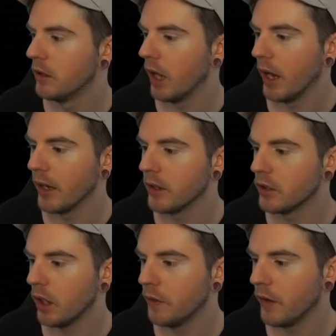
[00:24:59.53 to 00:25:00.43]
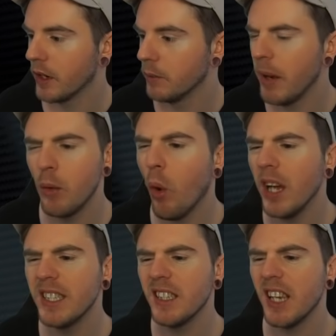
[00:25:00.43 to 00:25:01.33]
Like, so fucking... Mate,
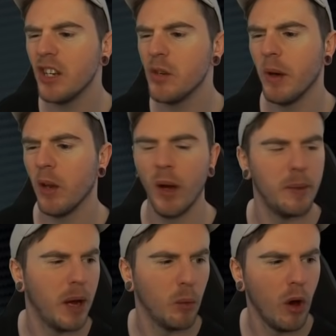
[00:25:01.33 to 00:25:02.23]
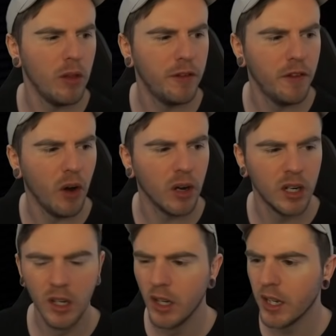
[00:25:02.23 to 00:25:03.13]
what is this session, by the way, man? What the
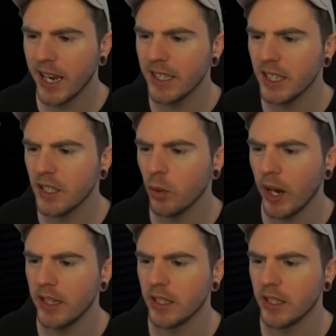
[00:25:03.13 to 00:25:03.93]
fuck? Kings into